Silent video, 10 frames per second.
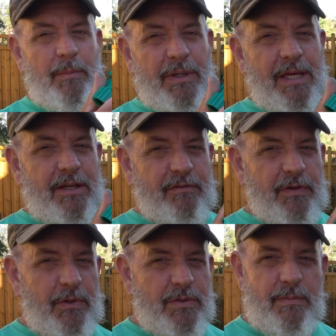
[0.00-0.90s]
people get
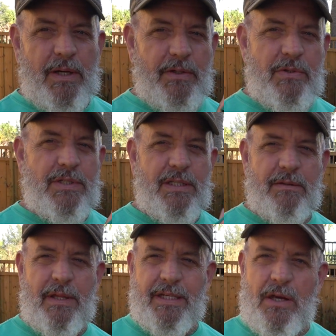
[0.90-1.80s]
confused about
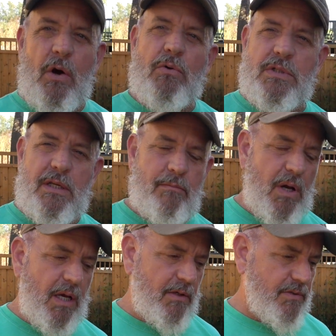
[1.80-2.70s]
using like hose end
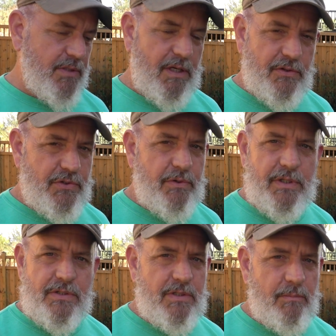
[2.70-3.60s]
bottles, and I'll show
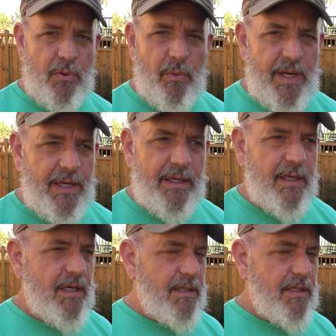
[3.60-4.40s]
you a simple way